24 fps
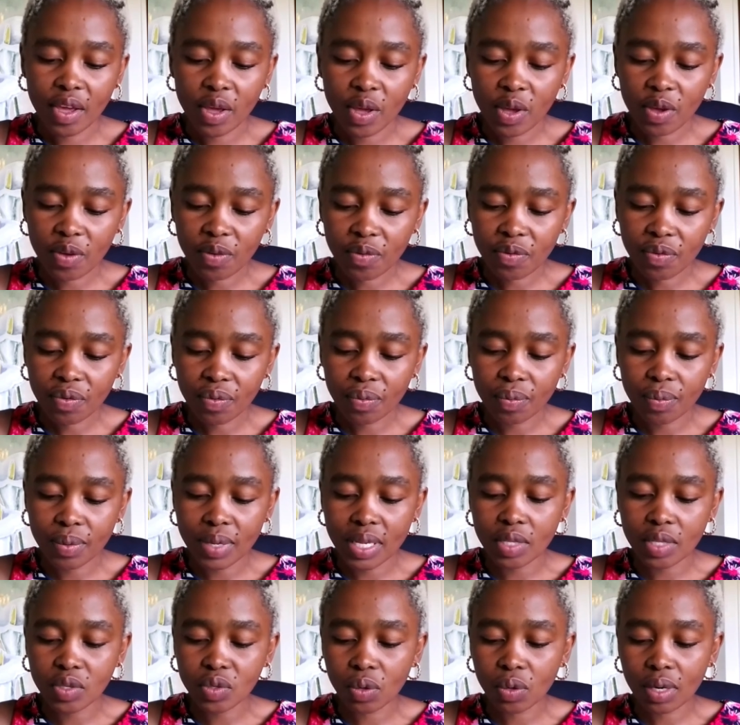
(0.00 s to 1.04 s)
If
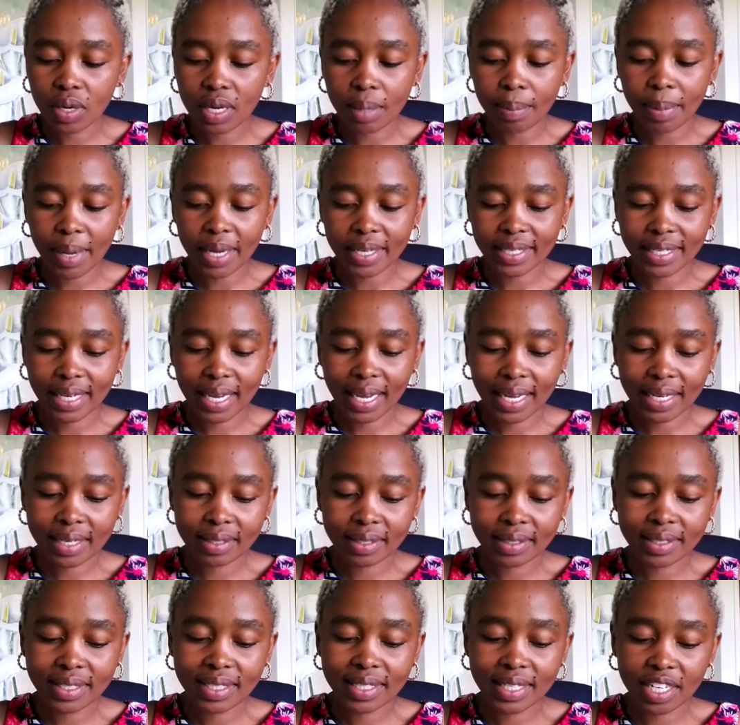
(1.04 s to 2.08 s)
we talk about
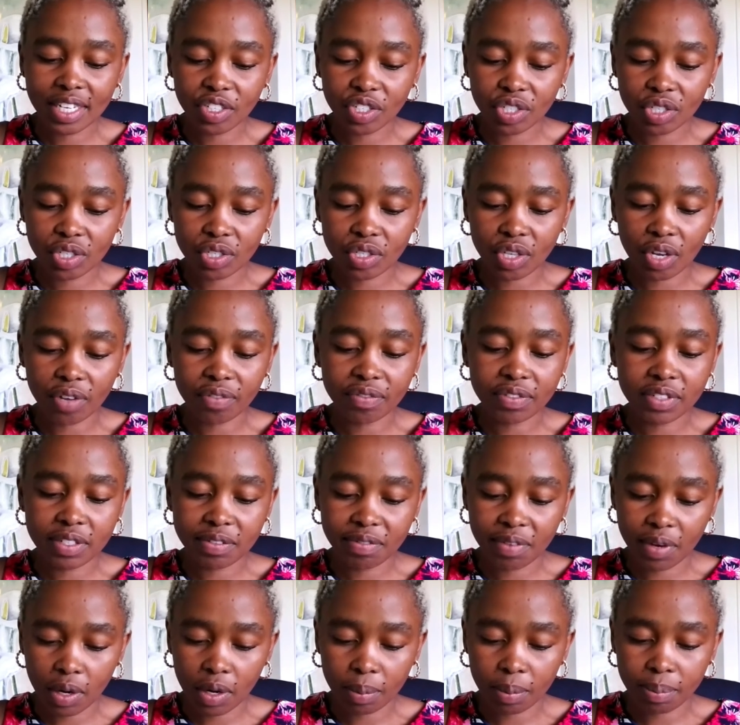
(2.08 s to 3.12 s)
adult stages of
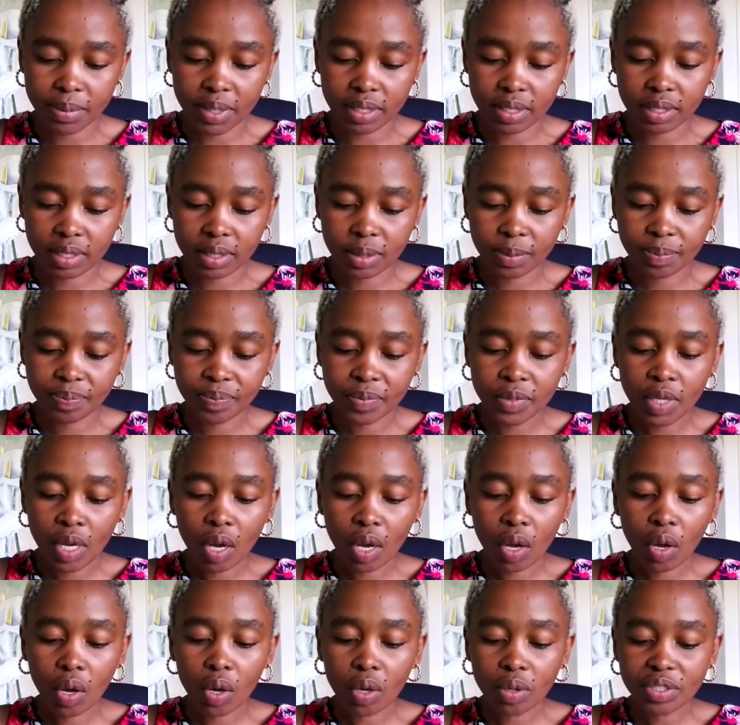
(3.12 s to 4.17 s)
development,
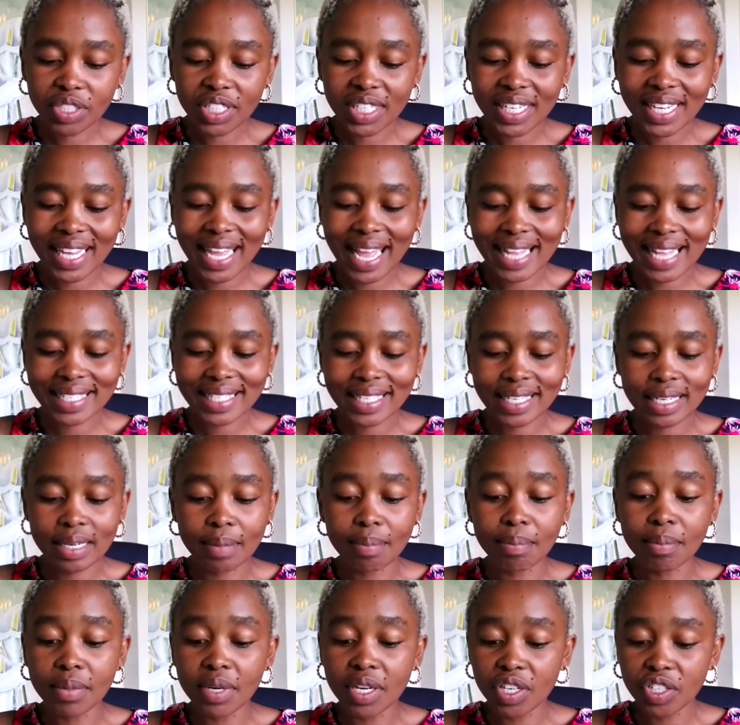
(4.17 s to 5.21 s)
coaching as an
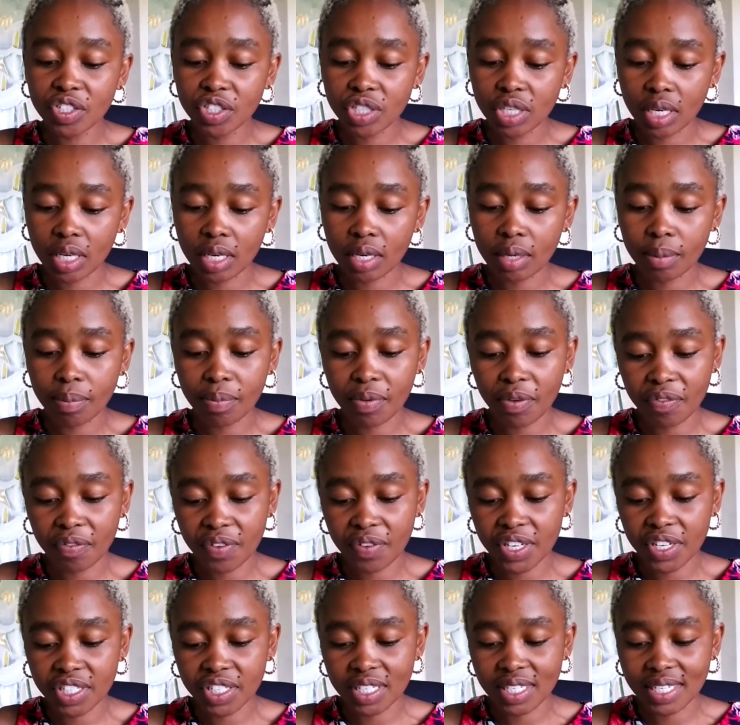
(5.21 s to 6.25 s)
emerging
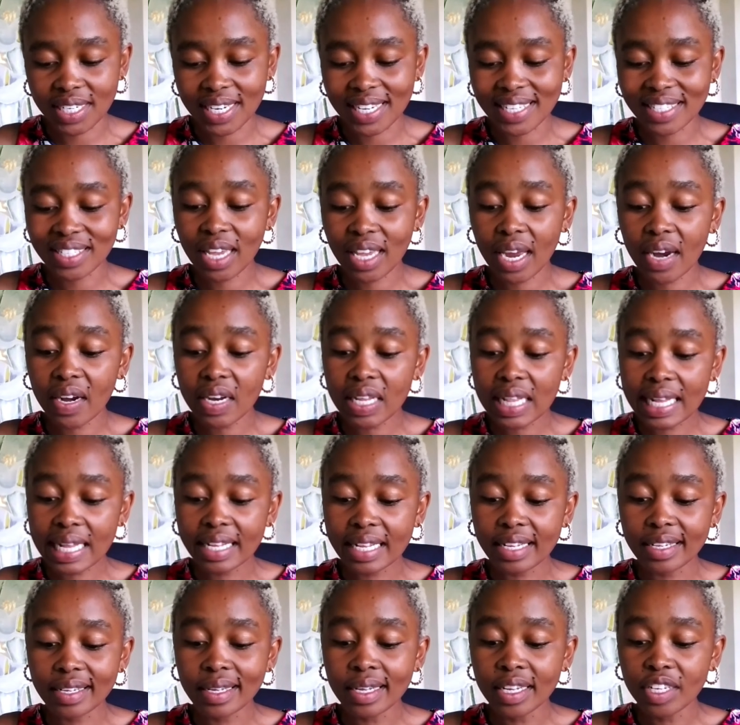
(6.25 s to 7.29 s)
profession is
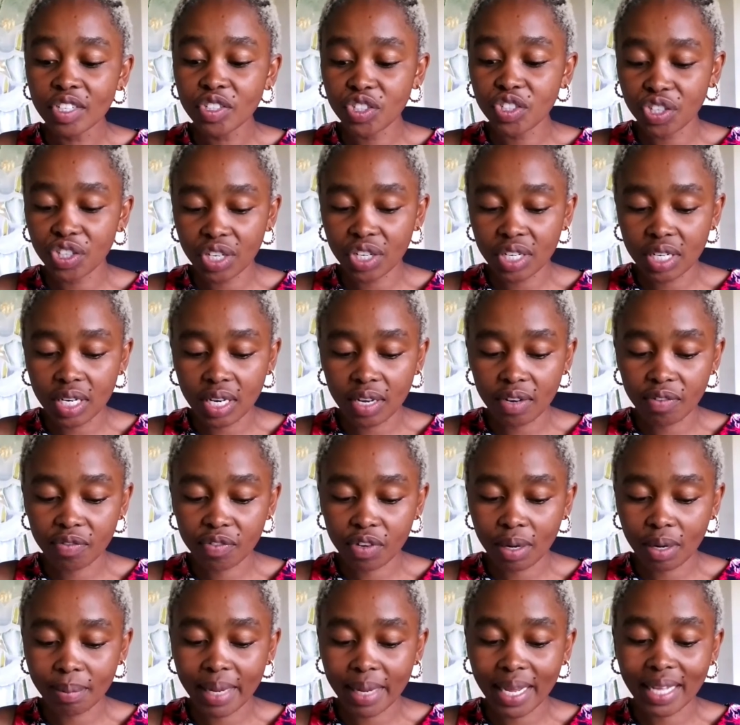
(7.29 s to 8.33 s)
currently journeying
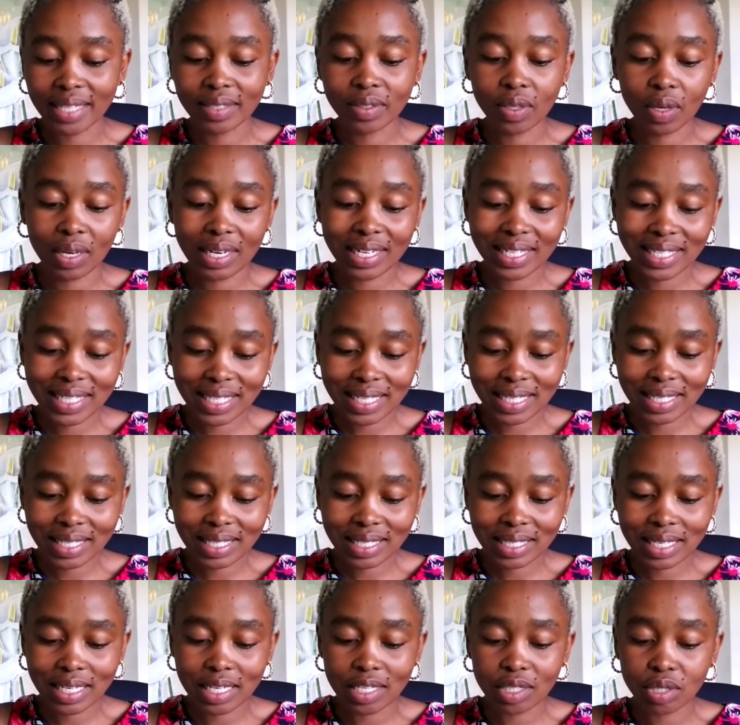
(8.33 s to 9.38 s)
from
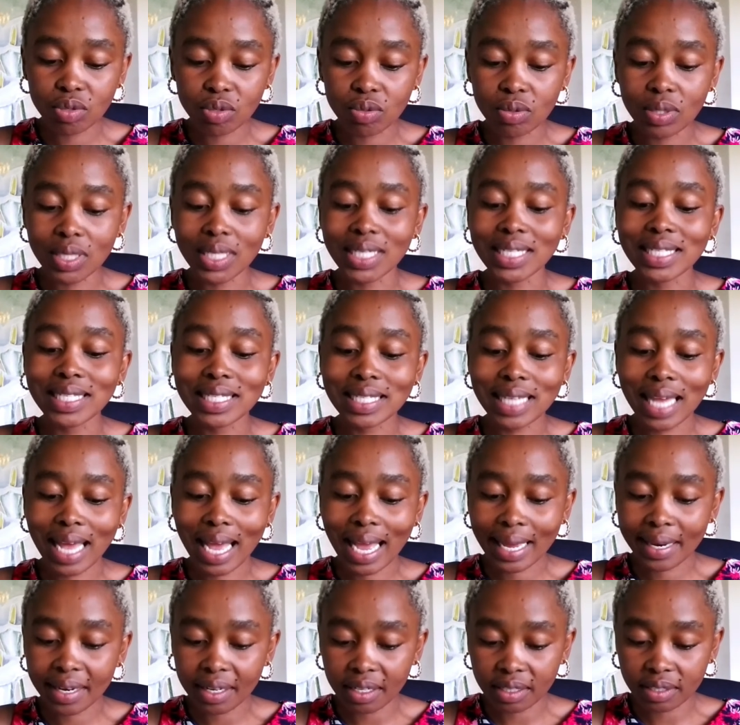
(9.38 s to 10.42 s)
adolescence into its
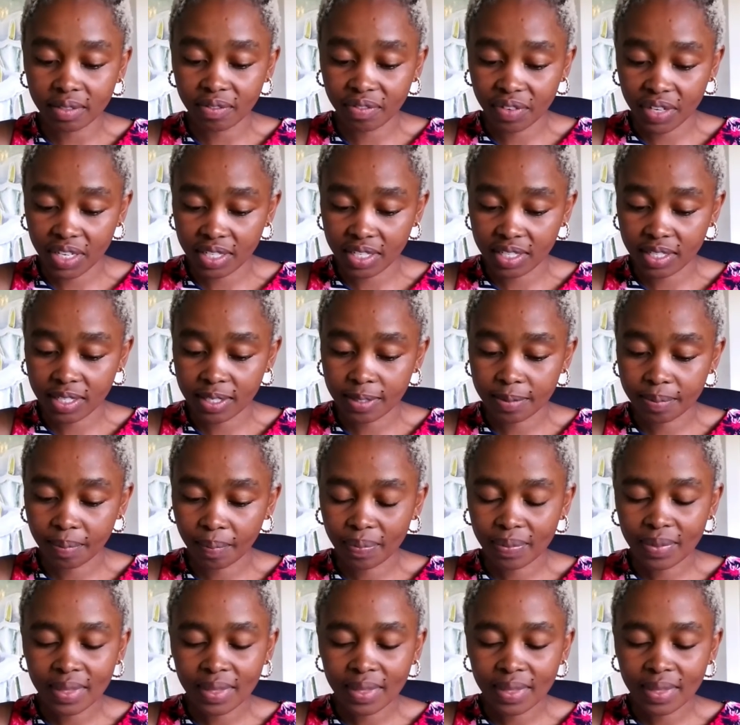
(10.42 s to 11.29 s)
adult phase.